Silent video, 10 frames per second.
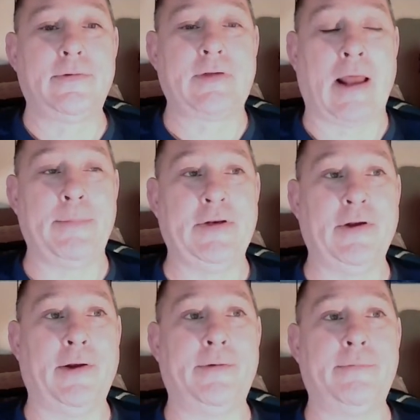it's got to be
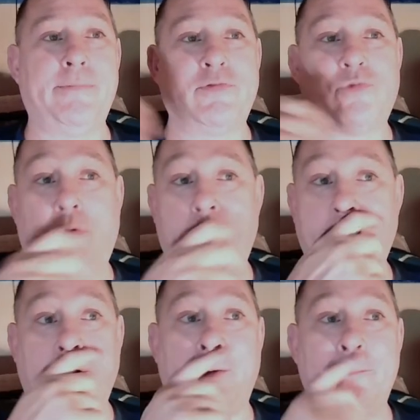done before
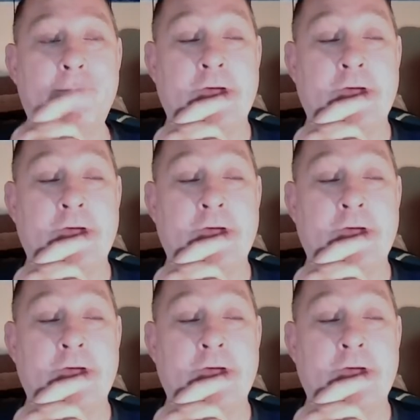dinner.